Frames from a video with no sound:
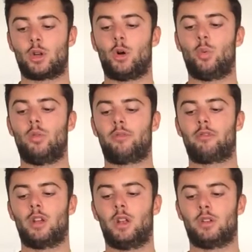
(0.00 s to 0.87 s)
goal
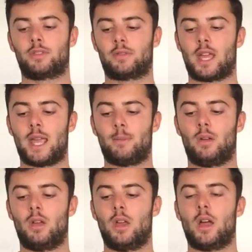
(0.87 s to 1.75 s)
for a loss of game.
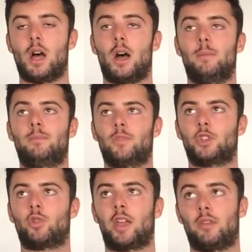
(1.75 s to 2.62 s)
The
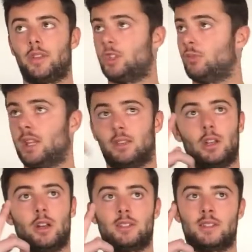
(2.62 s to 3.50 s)
trade-off is you need the
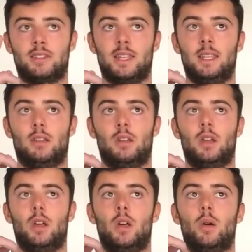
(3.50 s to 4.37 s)
lights to see,
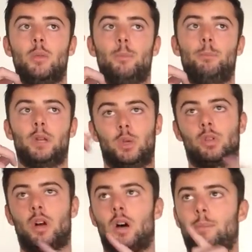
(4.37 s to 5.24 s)
but you
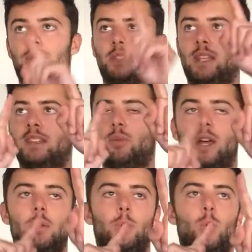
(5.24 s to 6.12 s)
can't perceive
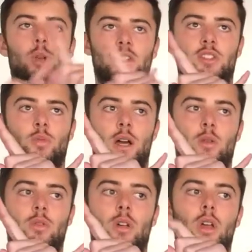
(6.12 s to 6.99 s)
where the ball is as
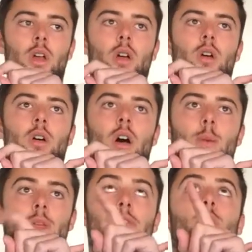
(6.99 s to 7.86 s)
well
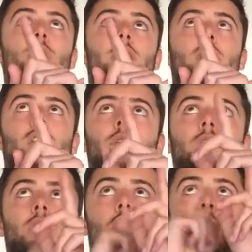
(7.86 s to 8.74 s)
if you're looking at the
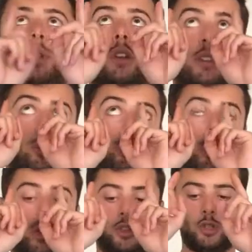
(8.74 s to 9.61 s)
floodlight because it will
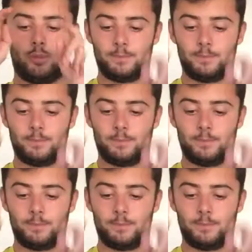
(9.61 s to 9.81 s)
blind you.